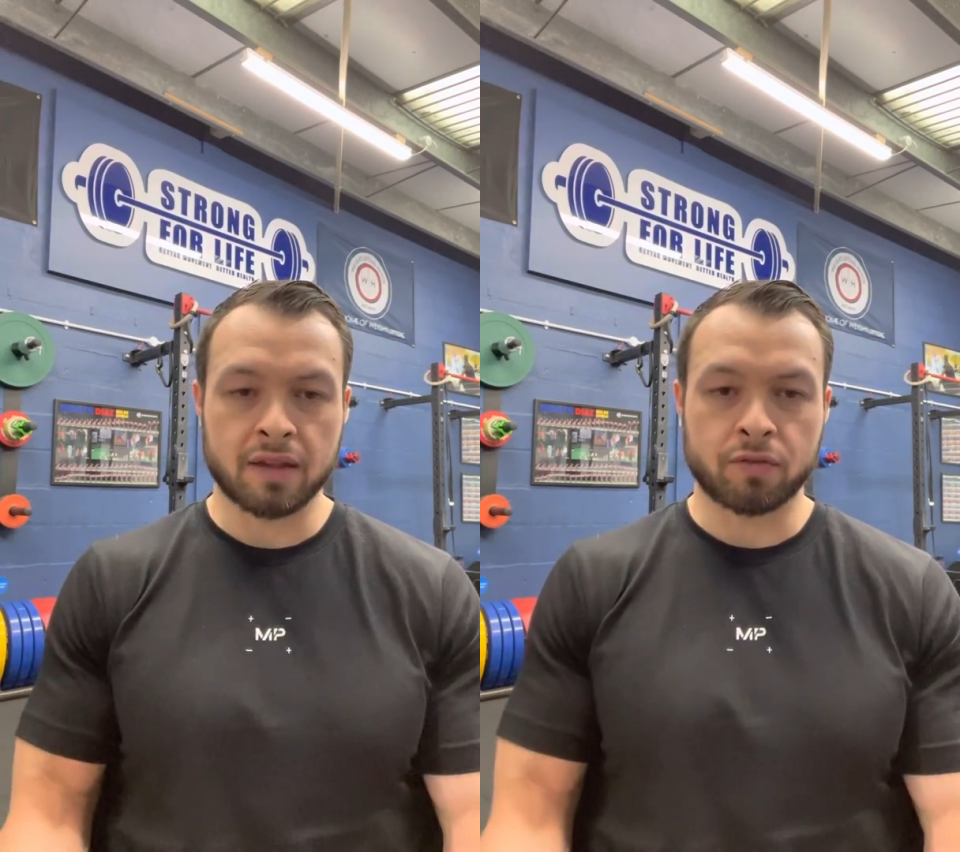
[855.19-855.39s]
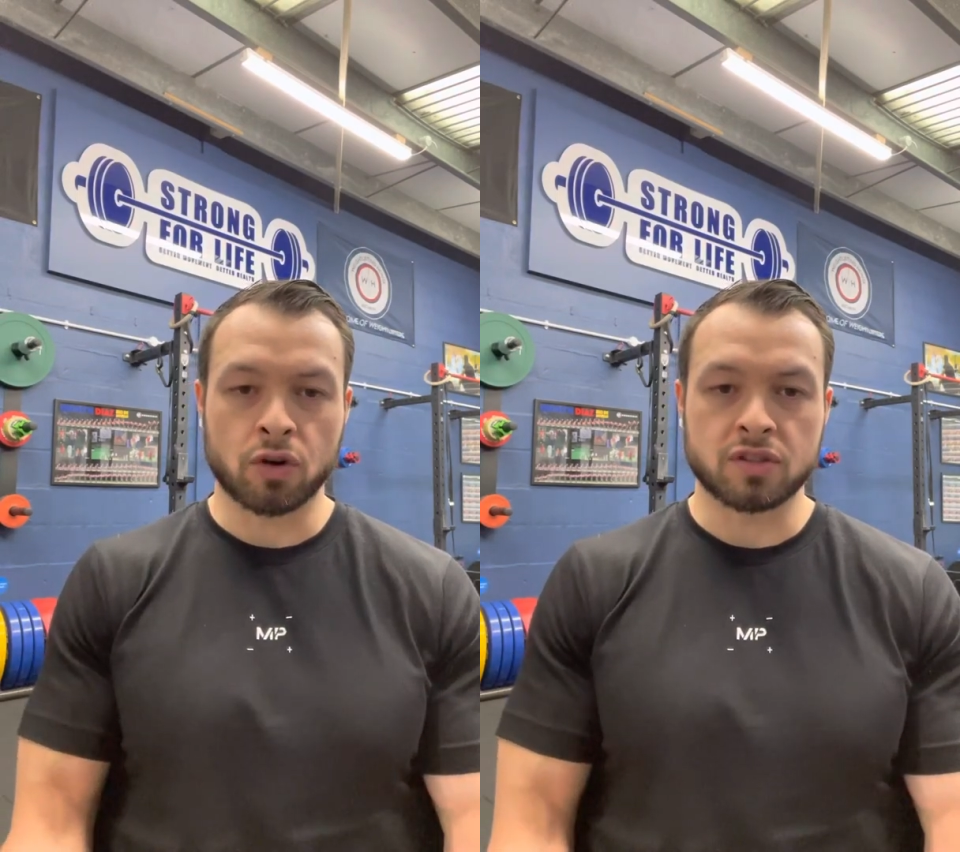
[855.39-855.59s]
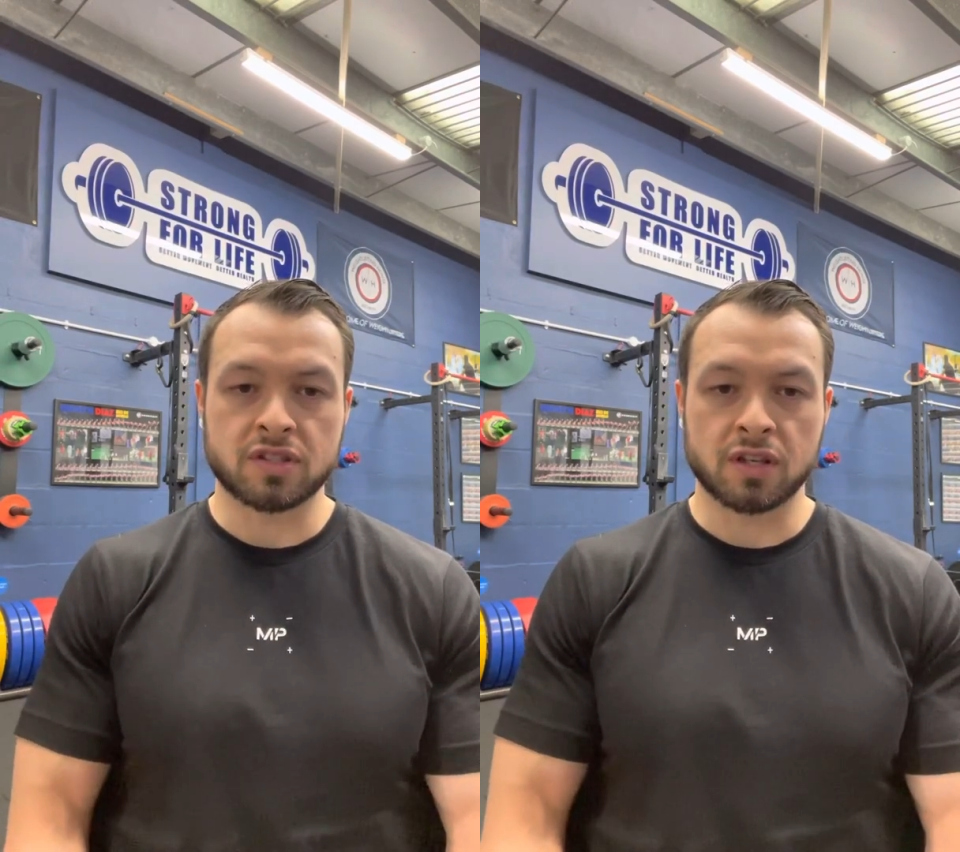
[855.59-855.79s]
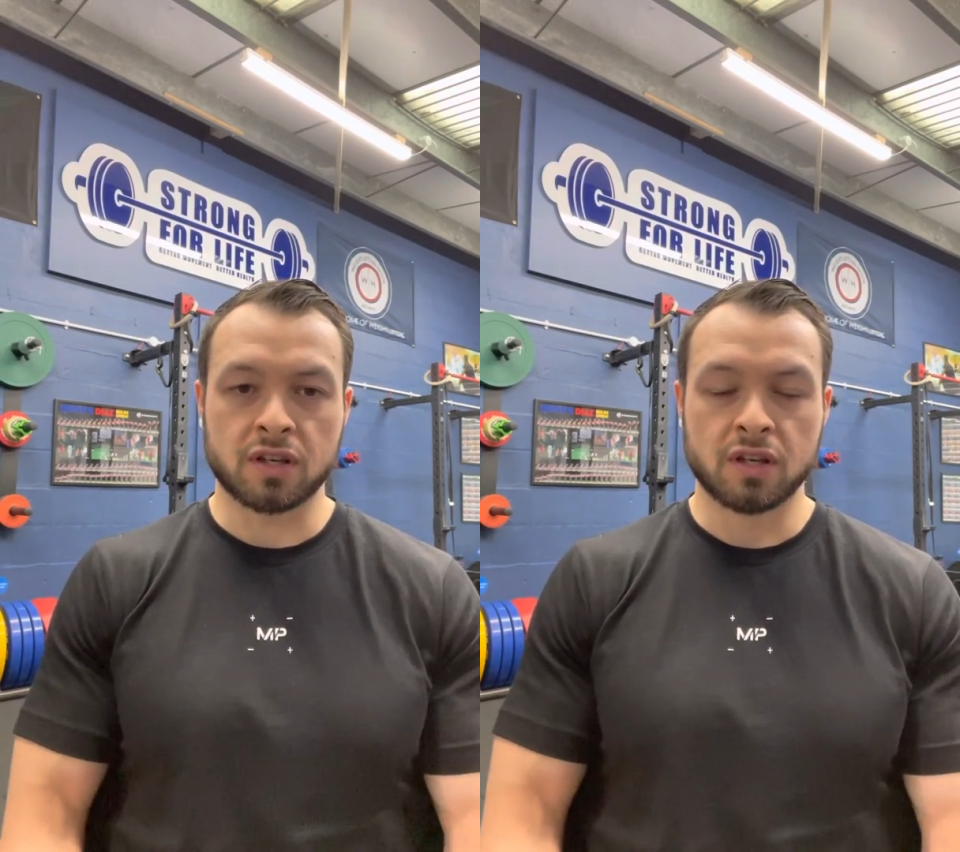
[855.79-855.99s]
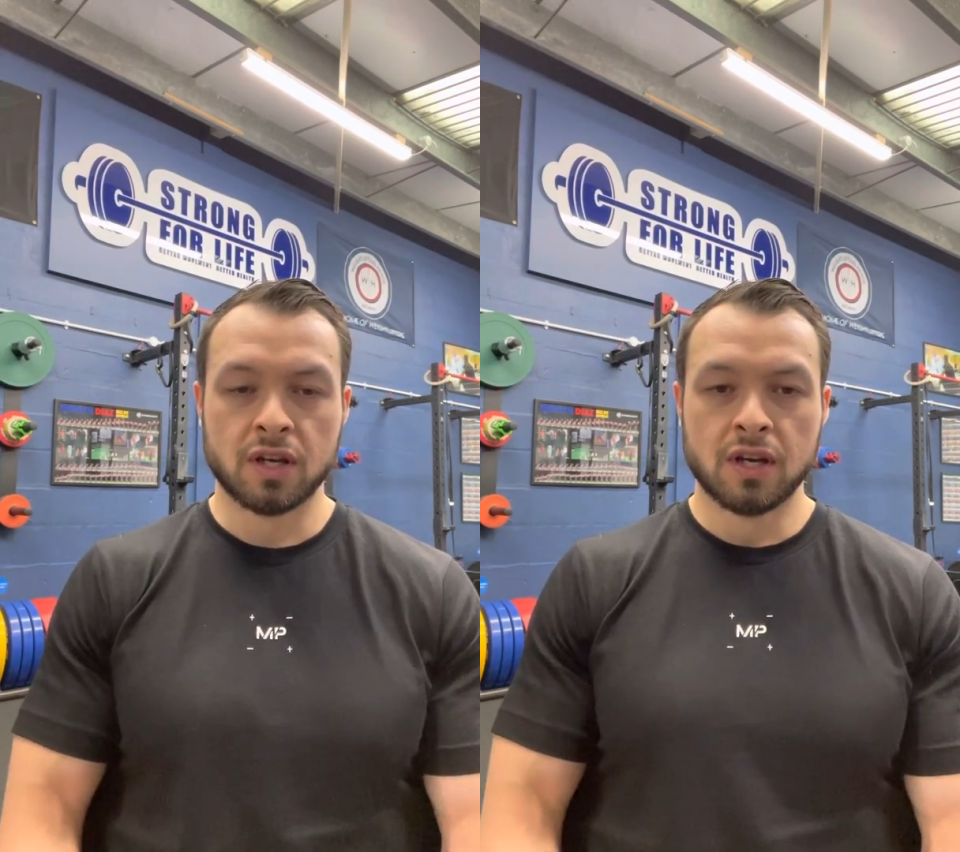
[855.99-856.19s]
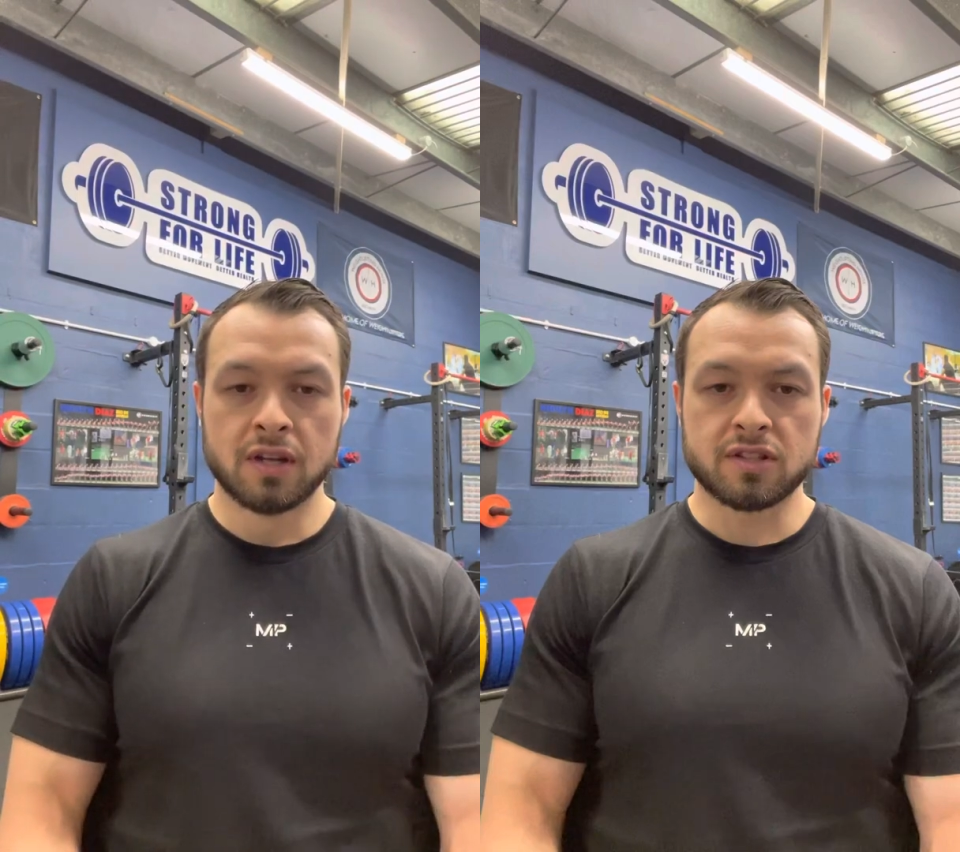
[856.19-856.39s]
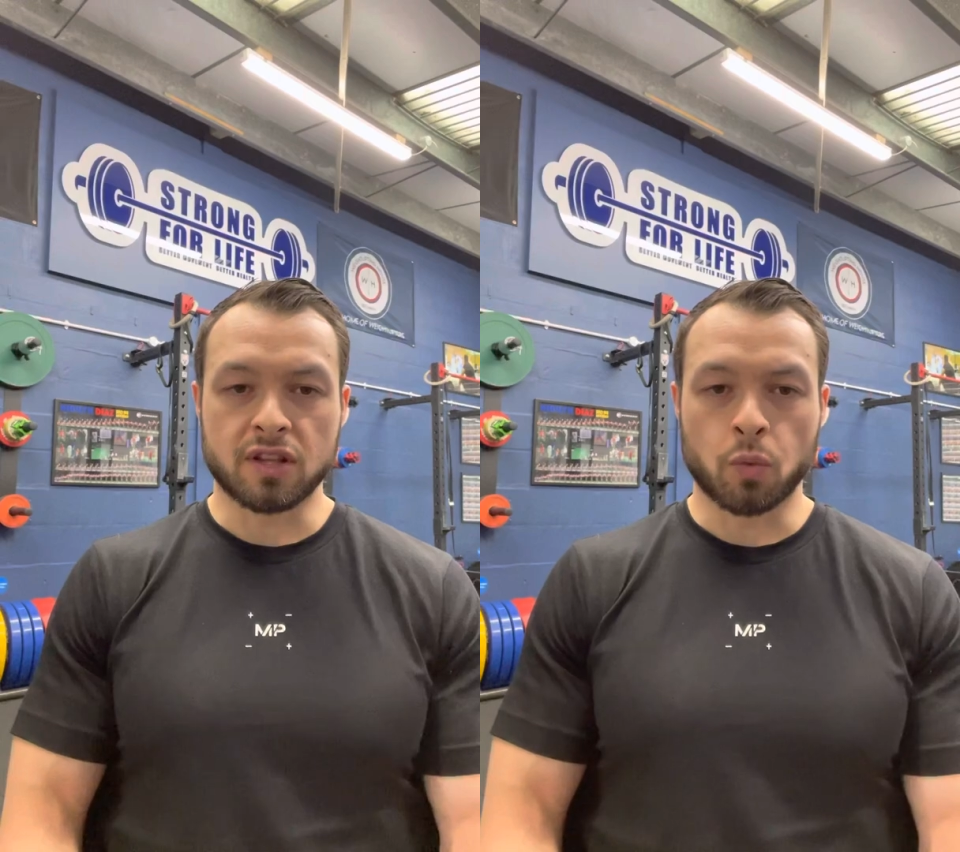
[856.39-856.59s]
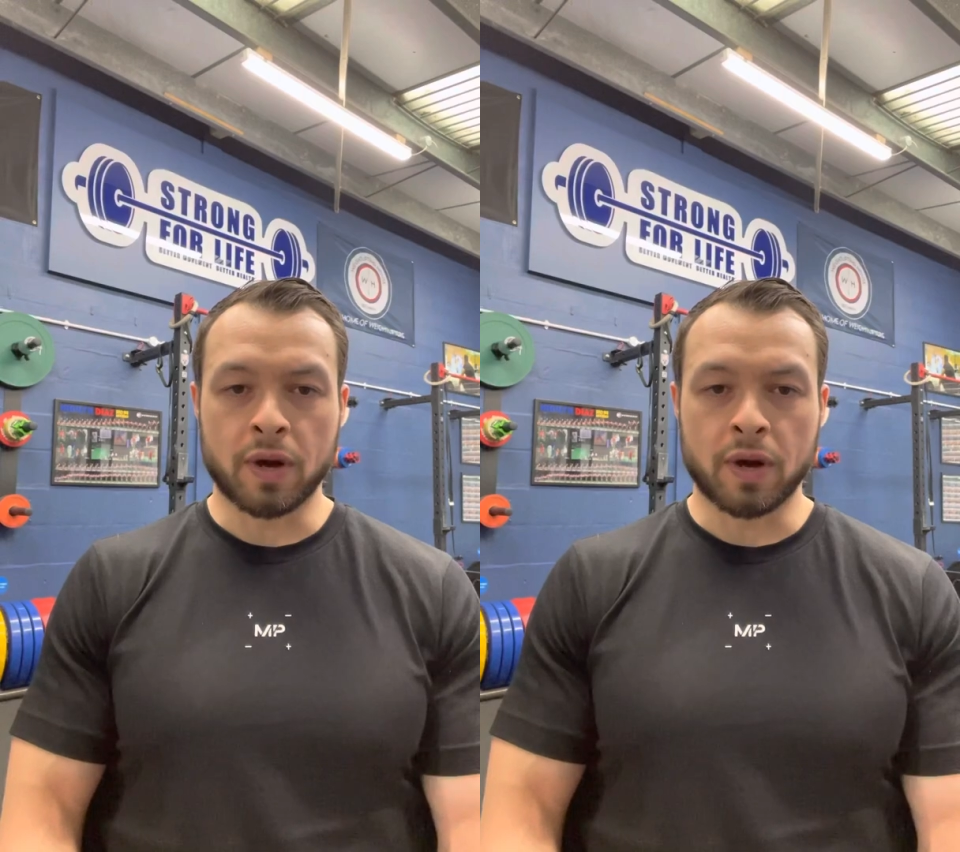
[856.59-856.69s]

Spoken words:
They've got to the